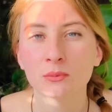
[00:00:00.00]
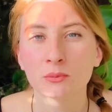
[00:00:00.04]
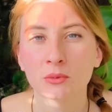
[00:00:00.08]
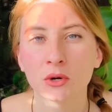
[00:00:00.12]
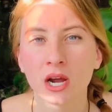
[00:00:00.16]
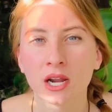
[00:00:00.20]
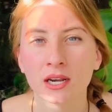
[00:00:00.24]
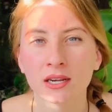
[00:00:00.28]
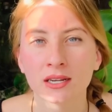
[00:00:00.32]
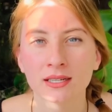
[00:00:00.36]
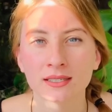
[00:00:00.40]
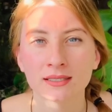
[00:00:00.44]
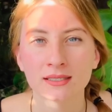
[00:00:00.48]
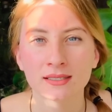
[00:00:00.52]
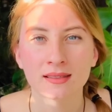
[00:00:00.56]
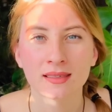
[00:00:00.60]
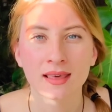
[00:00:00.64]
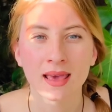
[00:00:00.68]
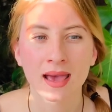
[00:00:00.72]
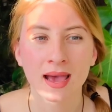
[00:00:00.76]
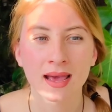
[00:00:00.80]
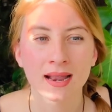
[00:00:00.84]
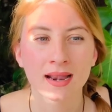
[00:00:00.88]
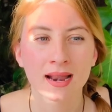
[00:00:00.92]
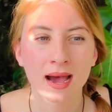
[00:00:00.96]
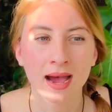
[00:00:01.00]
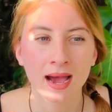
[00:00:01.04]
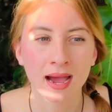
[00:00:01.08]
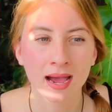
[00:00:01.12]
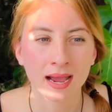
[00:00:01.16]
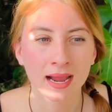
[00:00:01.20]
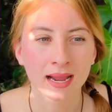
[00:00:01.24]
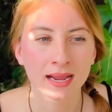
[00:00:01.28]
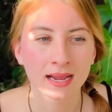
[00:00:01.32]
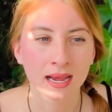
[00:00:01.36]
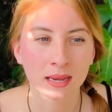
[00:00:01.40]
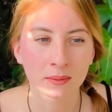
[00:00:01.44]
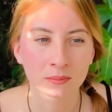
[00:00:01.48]
product that
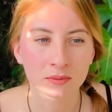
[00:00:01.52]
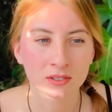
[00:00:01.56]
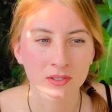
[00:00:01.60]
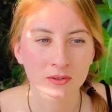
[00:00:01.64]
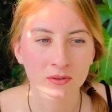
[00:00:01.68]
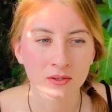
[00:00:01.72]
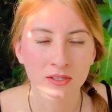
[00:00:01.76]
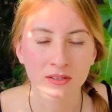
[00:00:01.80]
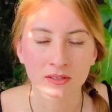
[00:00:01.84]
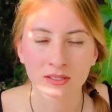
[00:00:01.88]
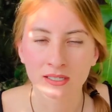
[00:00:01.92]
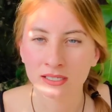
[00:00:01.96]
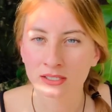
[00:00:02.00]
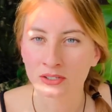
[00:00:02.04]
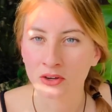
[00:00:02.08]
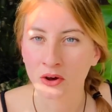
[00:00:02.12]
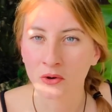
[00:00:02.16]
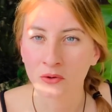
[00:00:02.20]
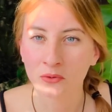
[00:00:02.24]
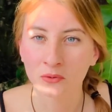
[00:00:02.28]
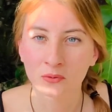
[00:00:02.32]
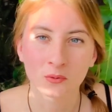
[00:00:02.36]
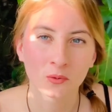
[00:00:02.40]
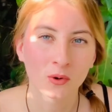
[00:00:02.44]
I absolutely don't